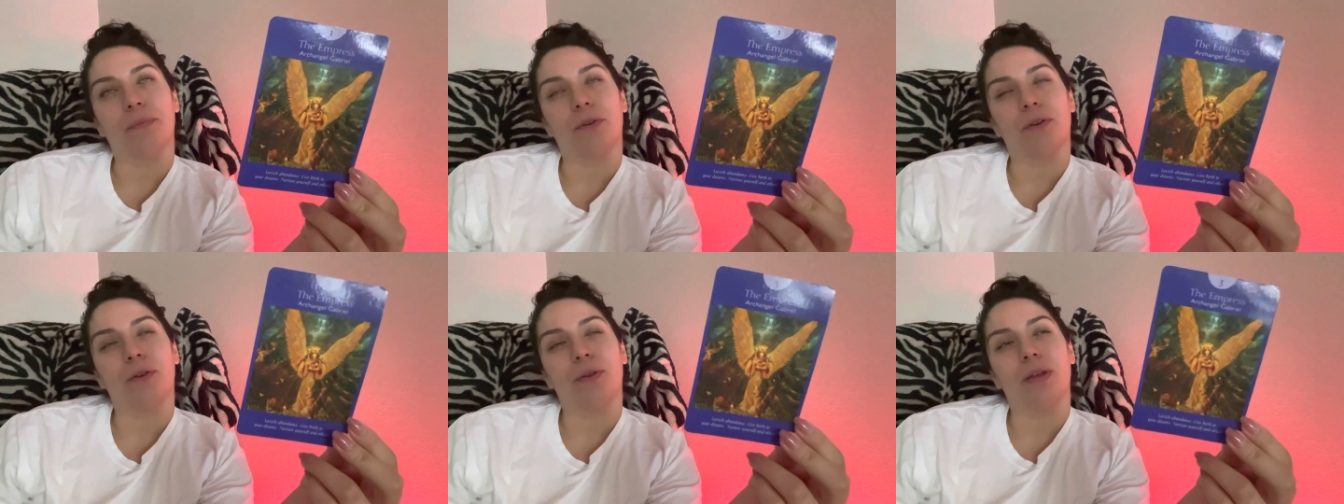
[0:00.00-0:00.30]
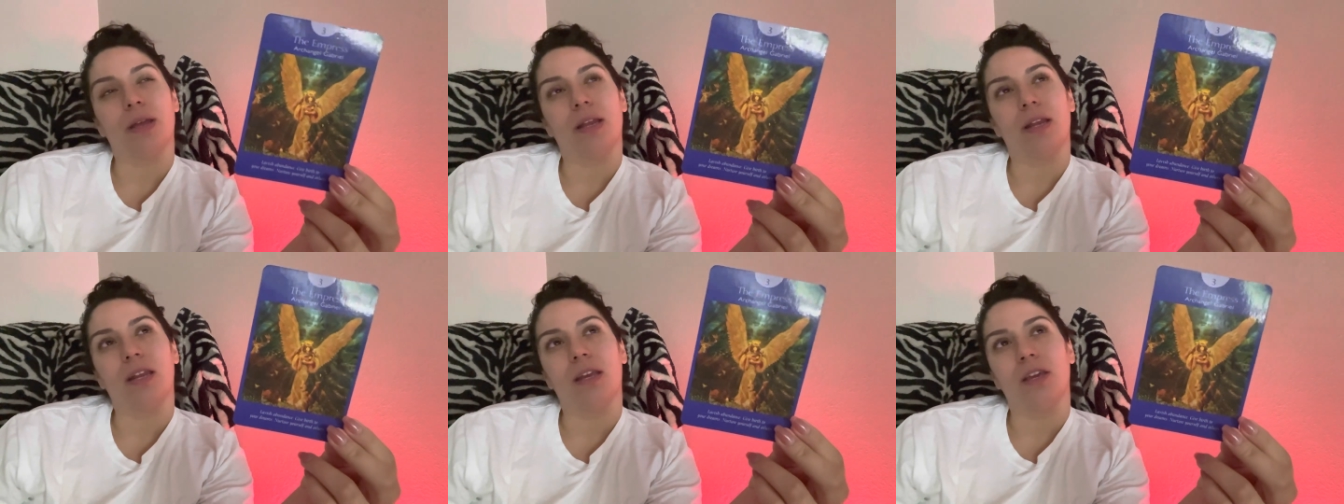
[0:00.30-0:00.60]

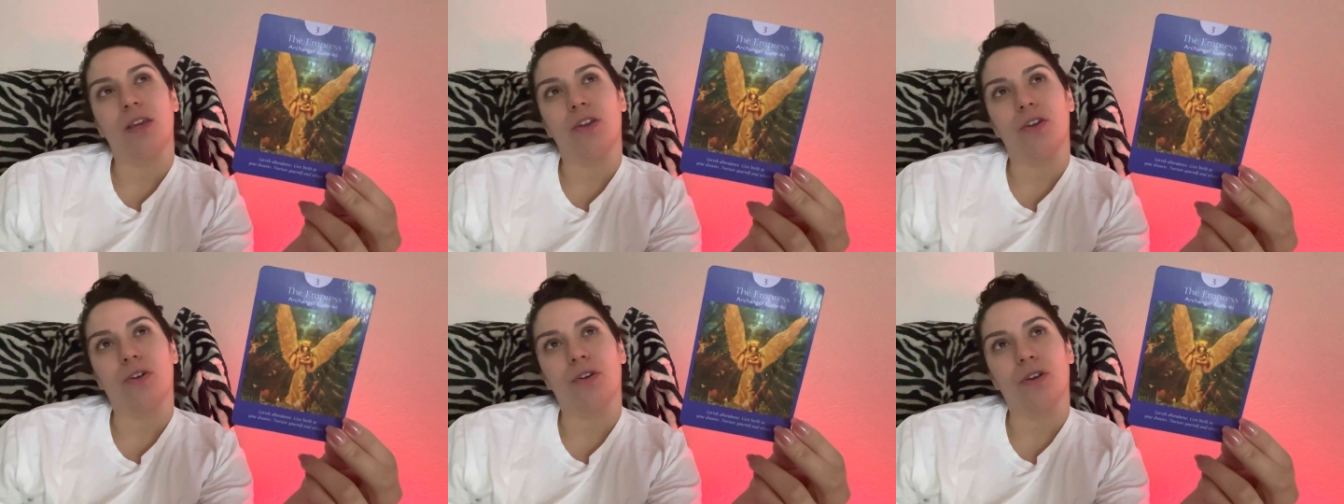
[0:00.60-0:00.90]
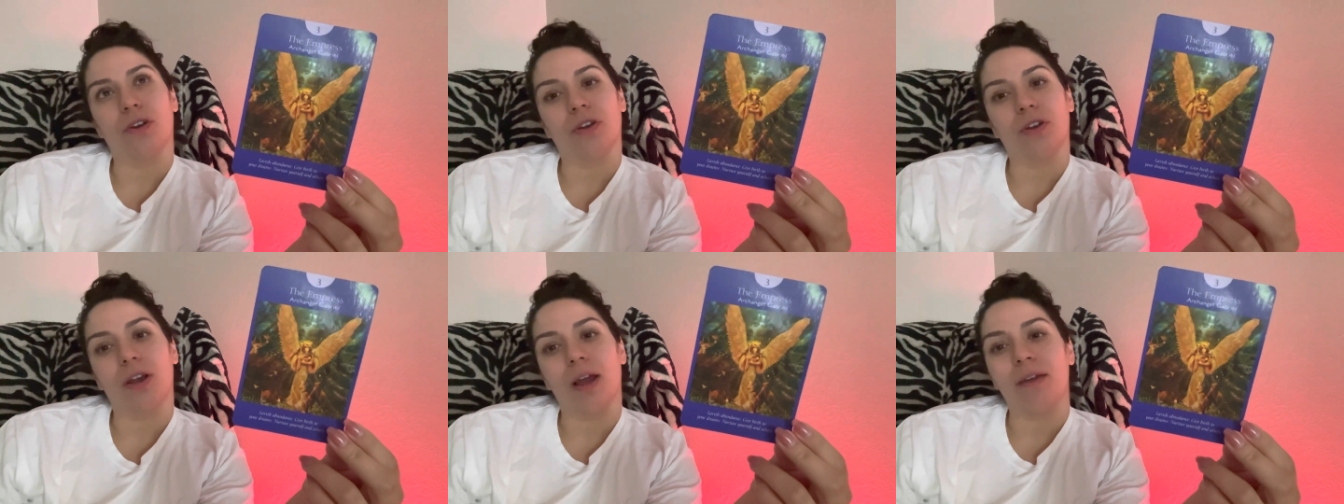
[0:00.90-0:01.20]
Creating
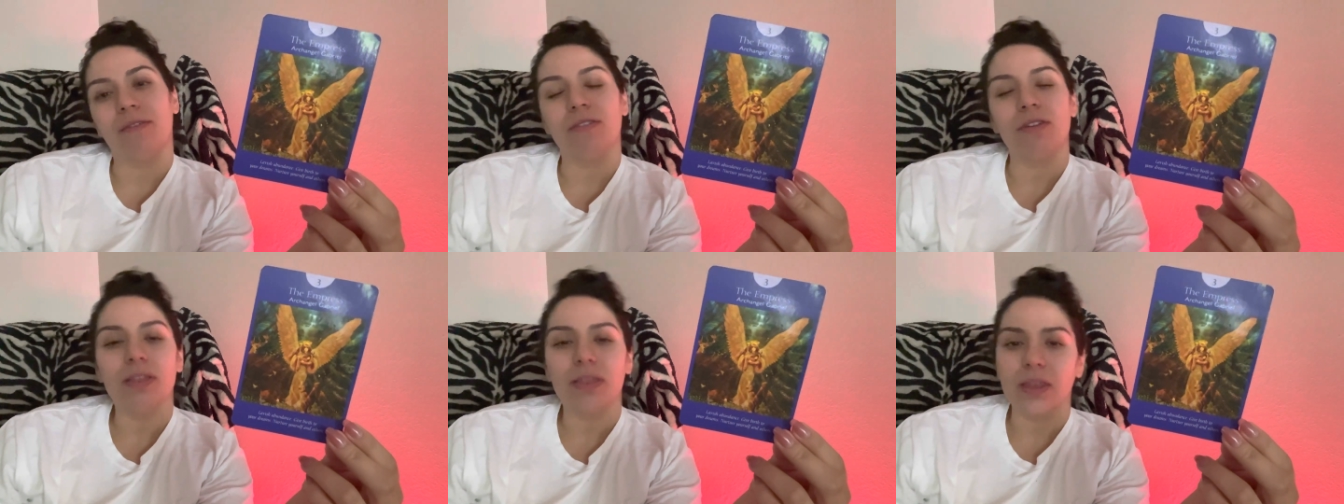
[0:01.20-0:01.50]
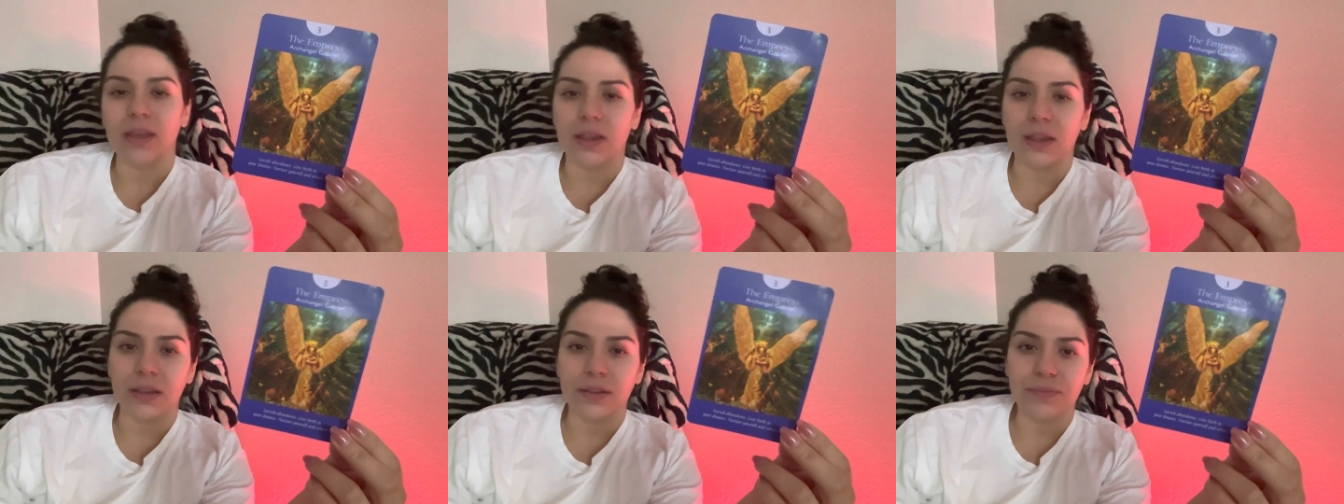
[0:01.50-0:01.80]
your
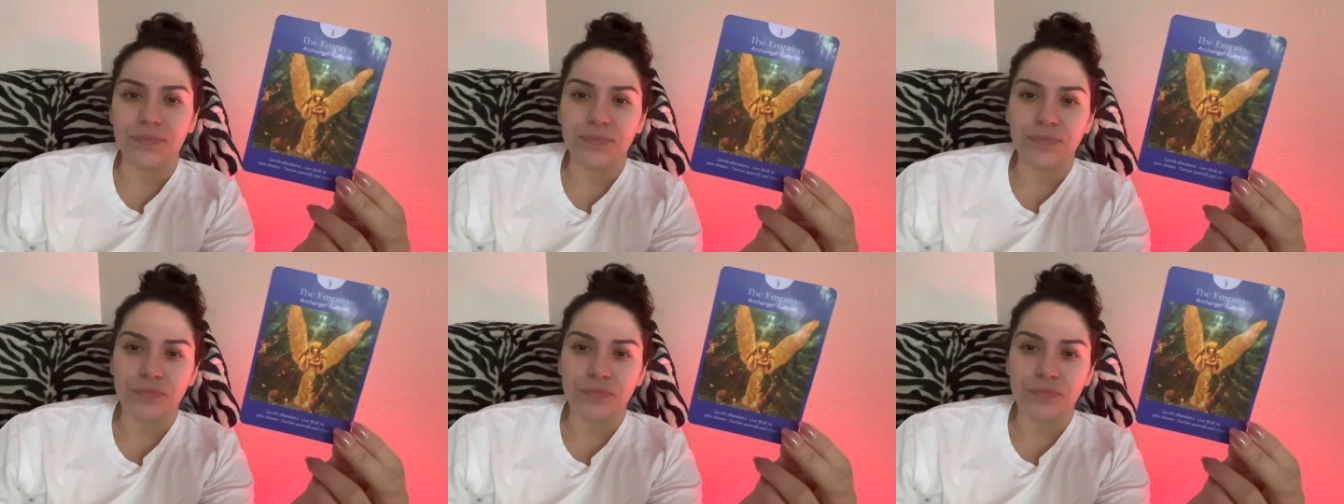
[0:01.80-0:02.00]
everything.